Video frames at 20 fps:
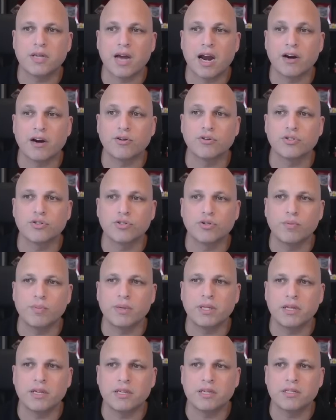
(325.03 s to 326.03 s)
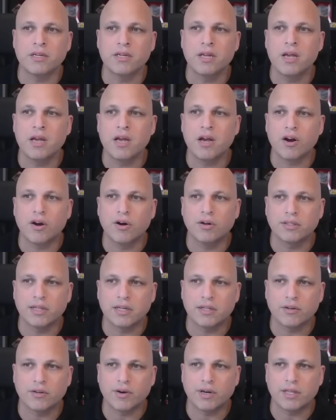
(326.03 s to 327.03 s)
are consuming this
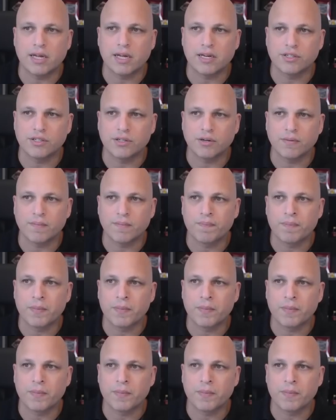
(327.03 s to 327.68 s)
content credential.